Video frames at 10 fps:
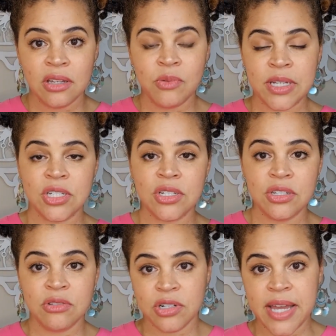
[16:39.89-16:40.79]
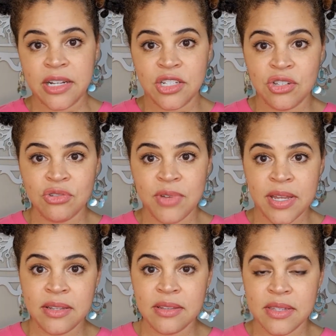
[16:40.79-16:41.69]
which you learn how to do
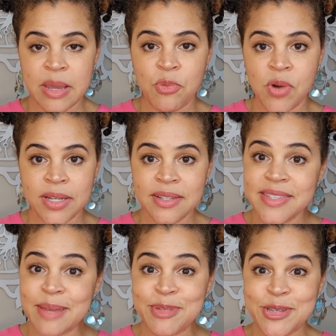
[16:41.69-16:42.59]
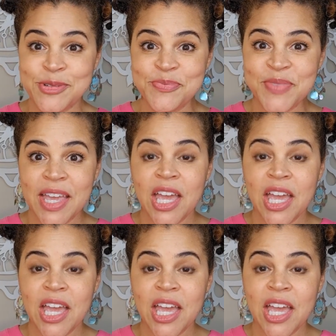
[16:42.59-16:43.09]
in step 1 and step 2.